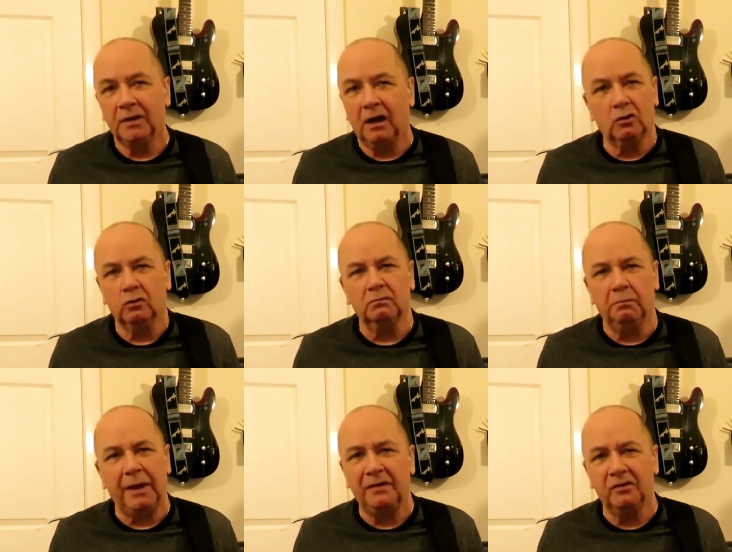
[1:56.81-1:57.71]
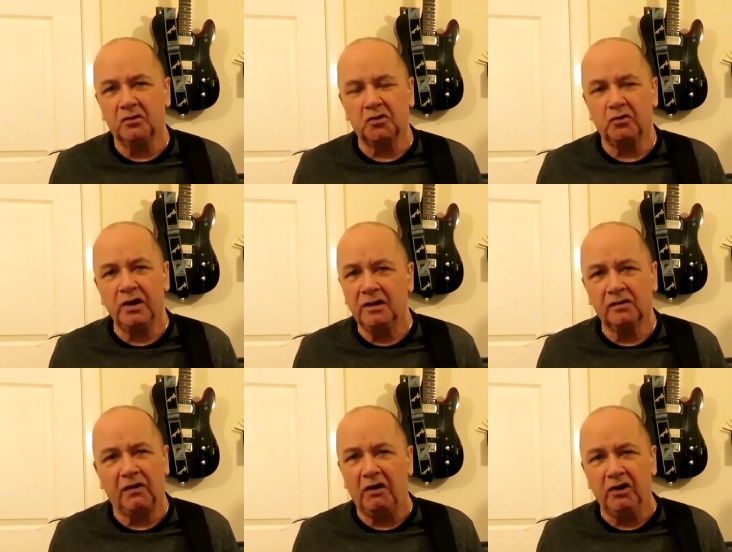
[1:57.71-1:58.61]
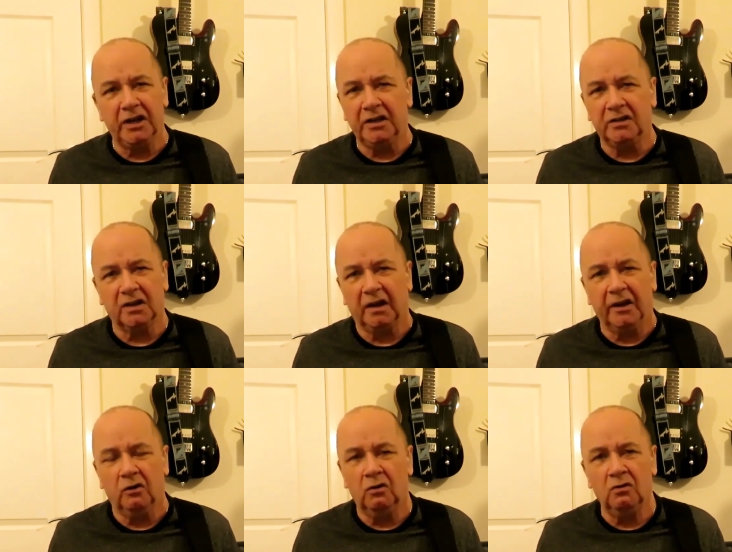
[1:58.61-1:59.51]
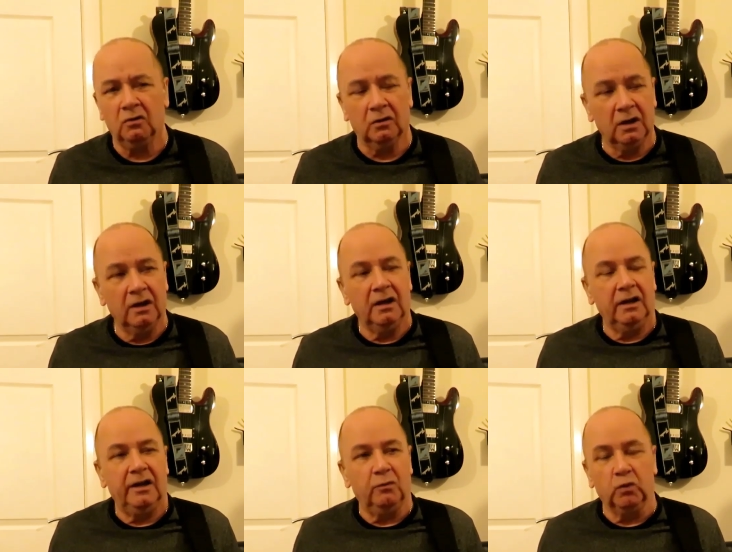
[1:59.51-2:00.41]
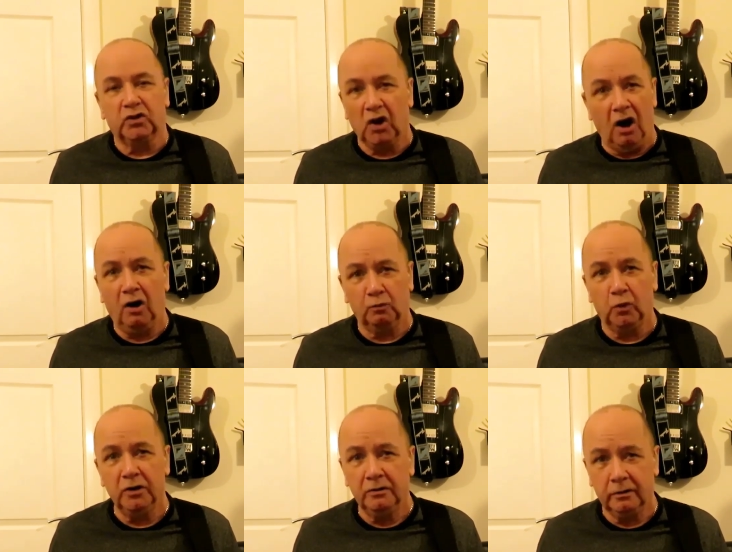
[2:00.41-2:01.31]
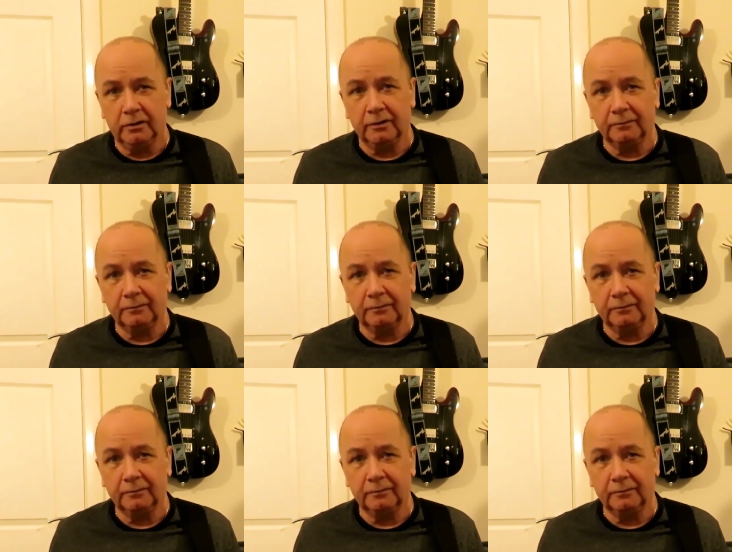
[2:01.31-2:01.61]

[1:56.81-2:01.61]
I couldn't bend the strings very easily at all. It was hard work.